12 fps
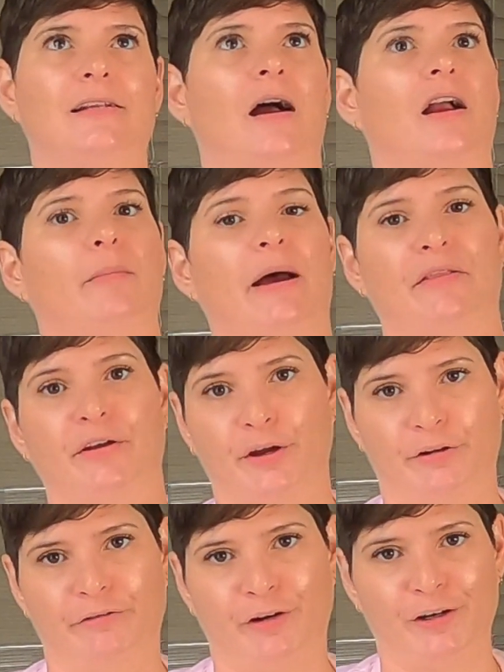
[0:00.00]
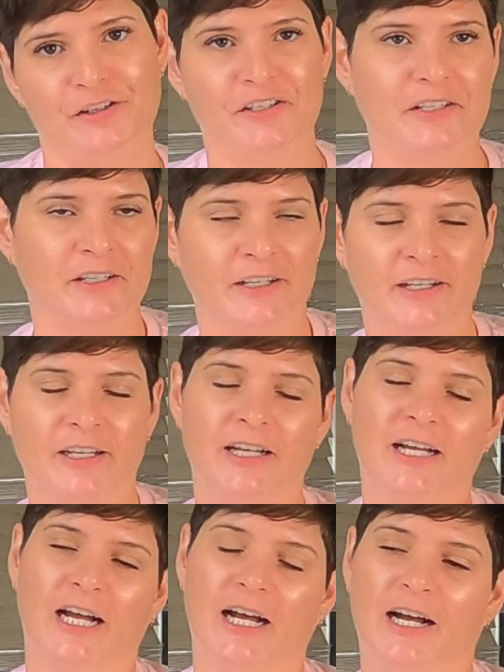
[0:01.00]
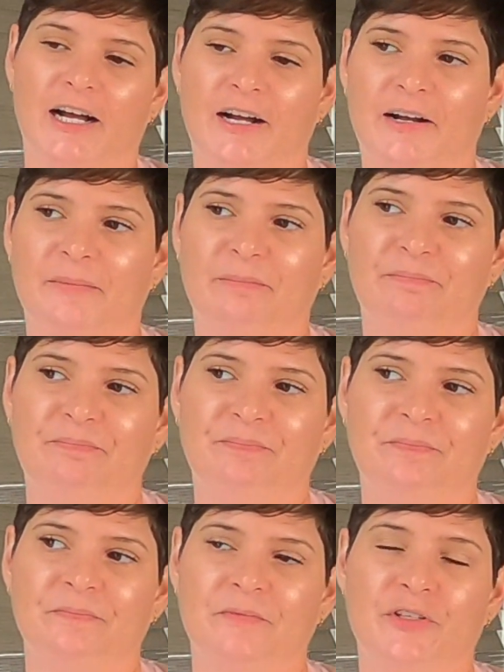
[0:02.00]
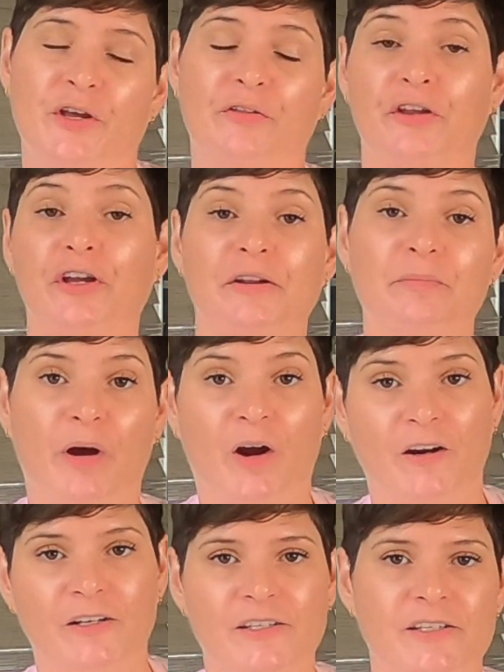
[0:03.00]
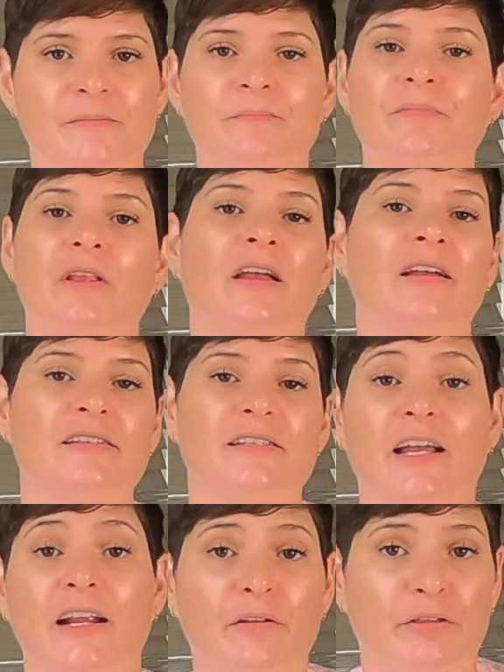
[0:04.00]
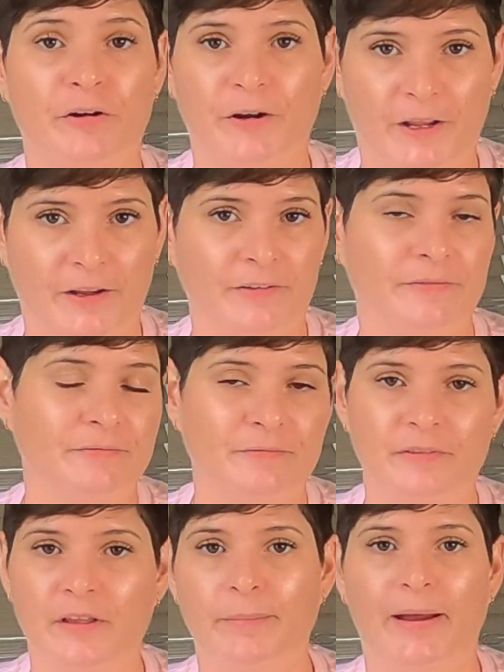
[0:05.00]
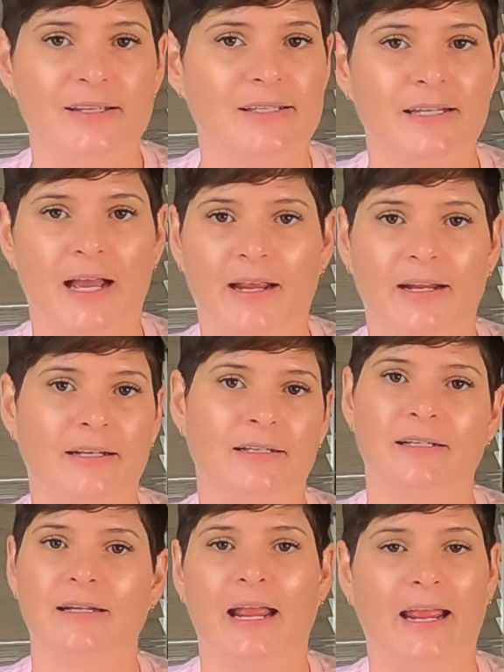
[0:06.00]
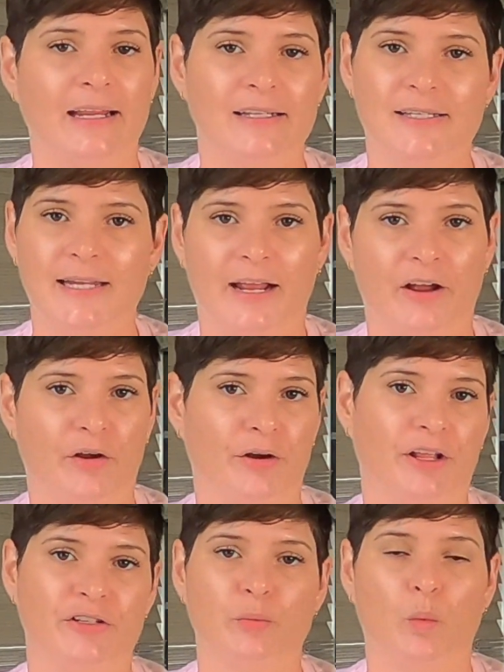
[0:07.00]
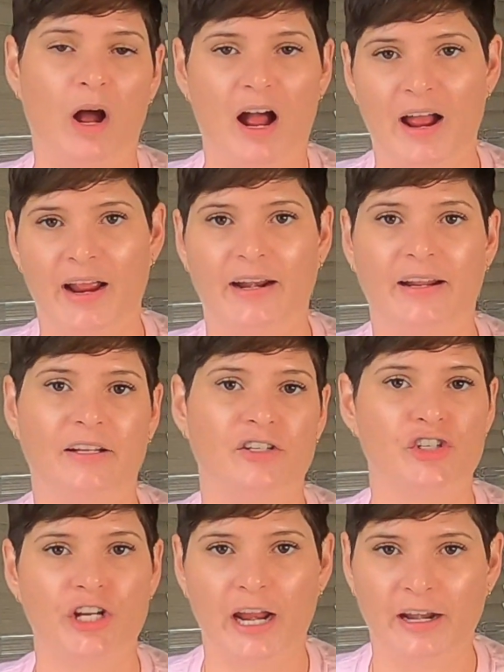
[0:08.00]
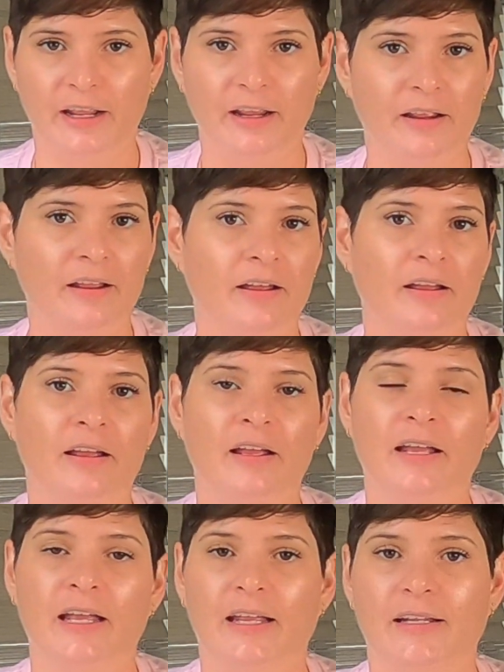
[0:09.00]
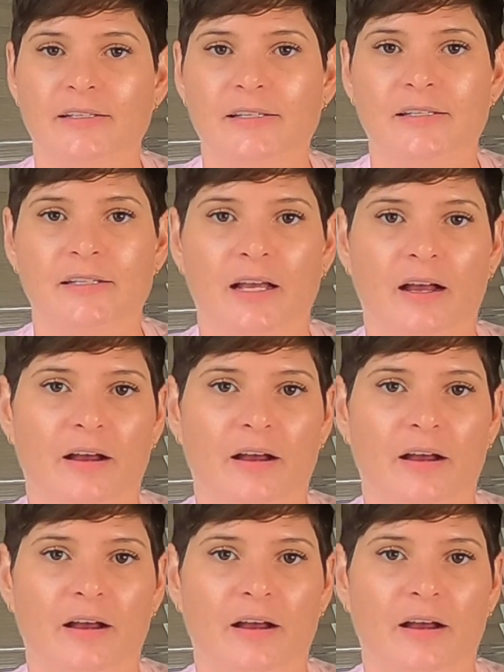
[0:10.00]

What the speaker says: talk about the good first. So the good parts. Site 30, the best site, hands down. It's wide, it's shady, it's